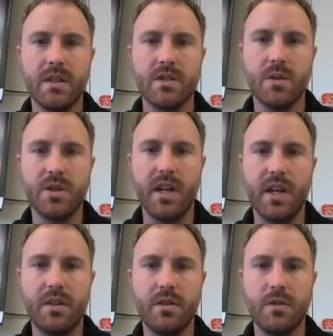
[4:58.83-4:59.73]
So what you
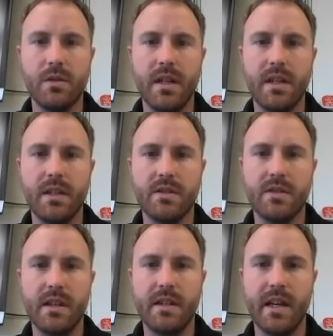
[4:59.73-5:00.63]
had to do
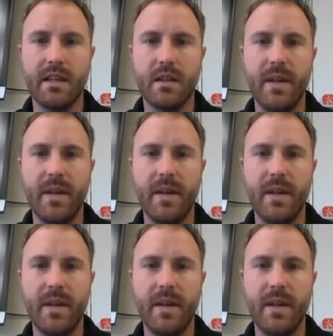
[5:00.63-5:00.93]
is take the